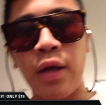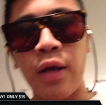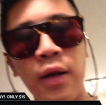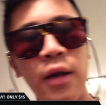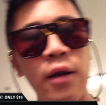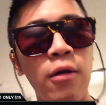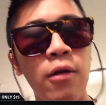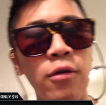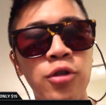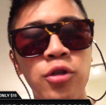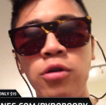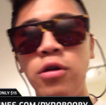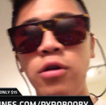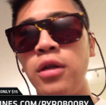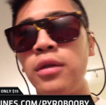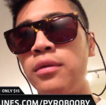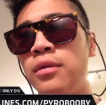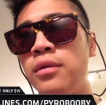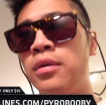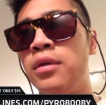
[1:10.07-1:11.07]
And it looks good.
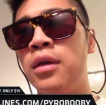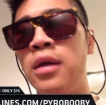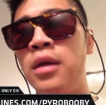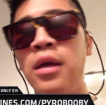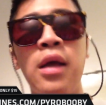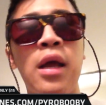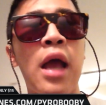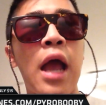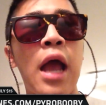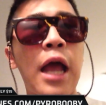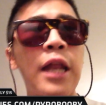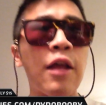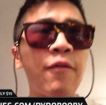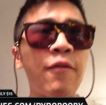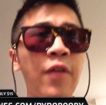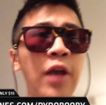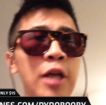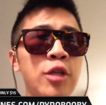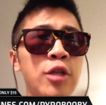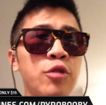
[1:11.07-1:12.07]
And
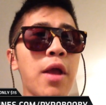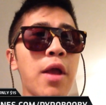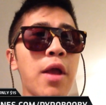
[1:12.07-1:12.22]
everything is